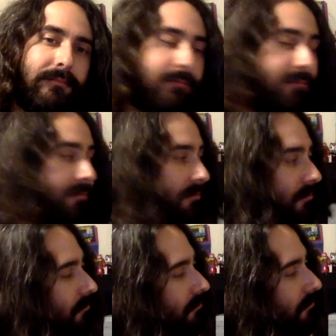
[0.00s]

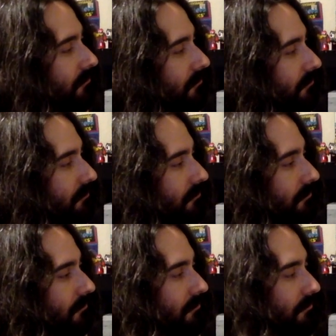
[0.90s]

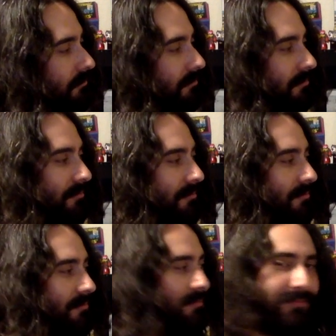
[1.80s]

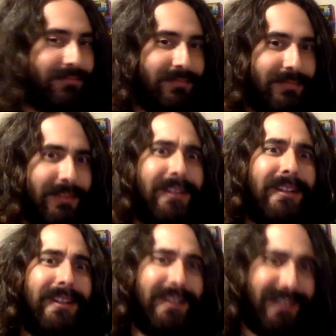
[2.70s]

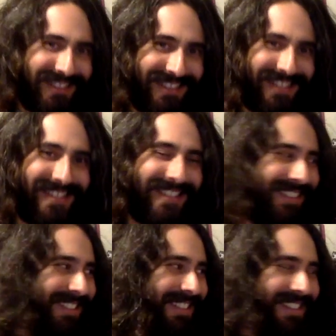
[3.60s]

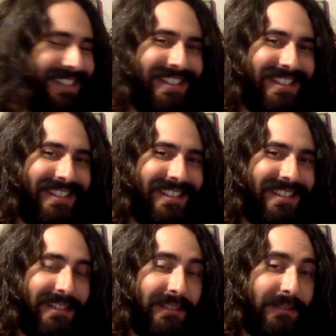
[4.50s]

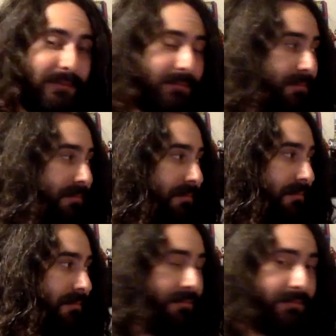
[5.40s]
[no speech]